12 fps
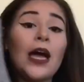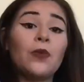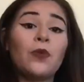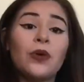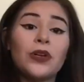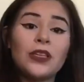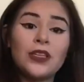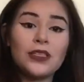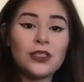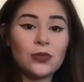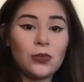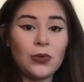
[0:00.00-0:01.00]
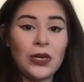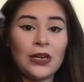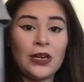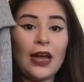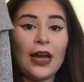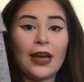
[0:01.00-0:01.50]
I wore this
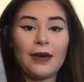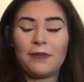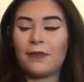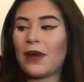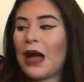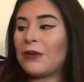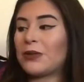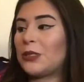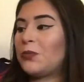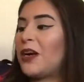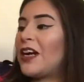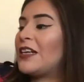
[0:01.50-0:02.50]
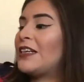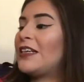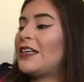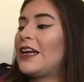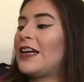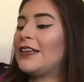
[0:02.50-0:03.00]
when I was
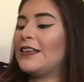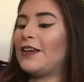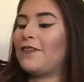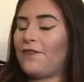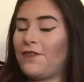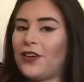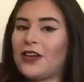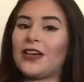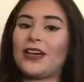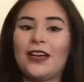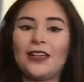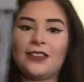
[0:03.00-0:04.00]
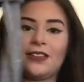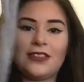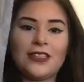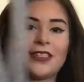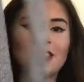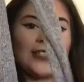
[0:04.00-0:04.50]
pregnant and it fit and
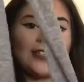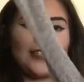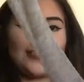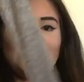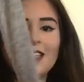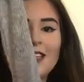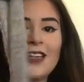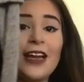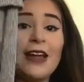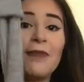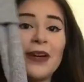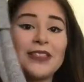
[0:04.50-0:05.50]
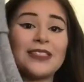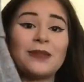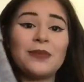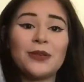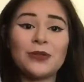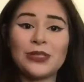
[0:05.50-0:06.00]
look, and my
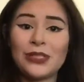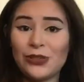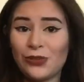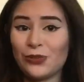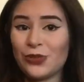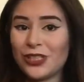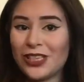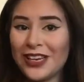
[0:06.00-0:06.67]
stomach was huge.